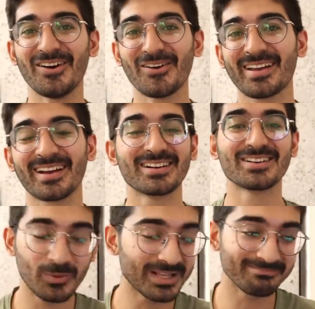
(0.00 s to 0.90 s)
Okay,
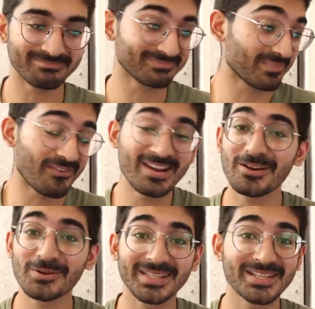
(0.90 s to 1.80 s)
well,
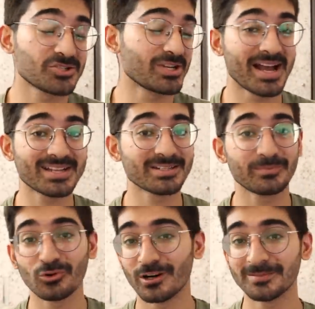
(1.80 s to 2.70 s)
really good thing she has
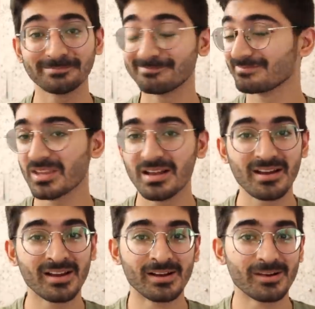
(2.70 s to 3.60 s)
her poha,
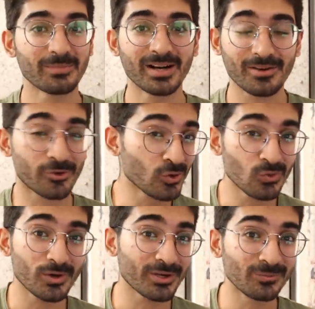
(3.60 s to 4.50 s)
but you
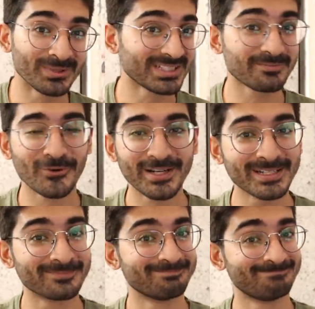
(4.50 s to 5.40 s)
know what you're missing,
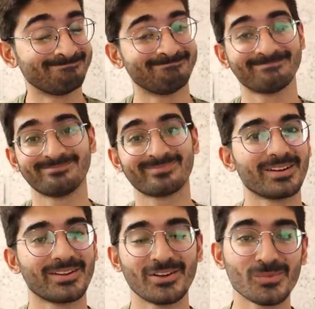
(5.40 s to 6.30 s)
Mouni?
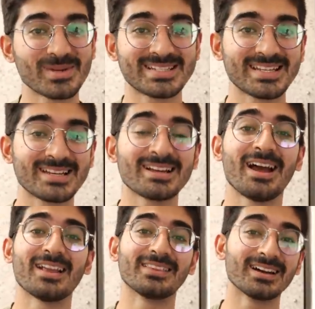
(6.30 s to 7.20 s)
You're missing
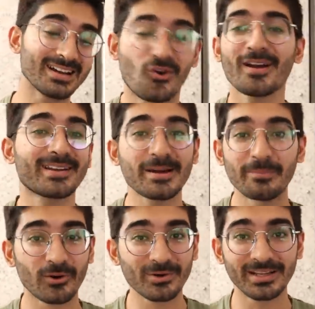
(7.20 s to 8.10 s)
the
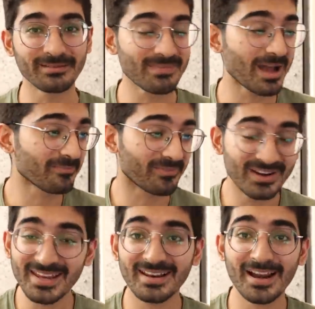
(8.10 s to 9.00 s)
goddamn protein. I'm
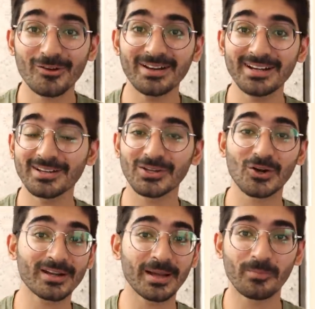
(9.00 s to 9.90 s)
really glad you're eating the
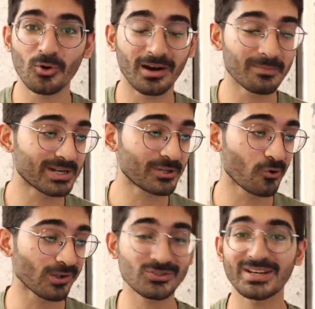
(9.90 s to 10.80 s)
goddamn poha, but
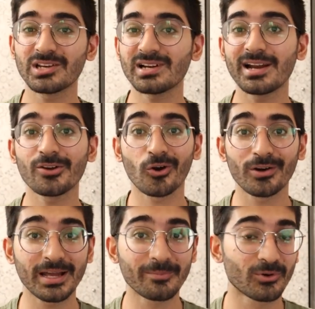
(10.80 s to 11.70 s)
you also need to add your
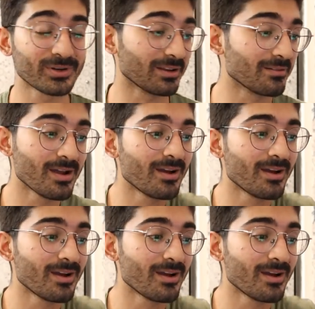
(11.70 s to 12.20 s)
goddamn protein.